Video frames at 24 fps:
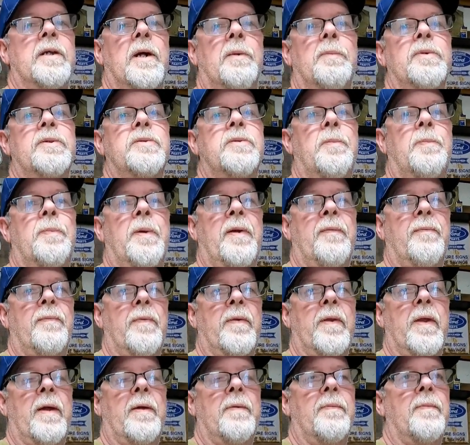How much you pay for
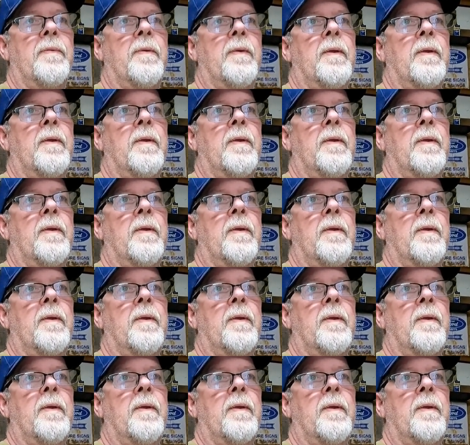that?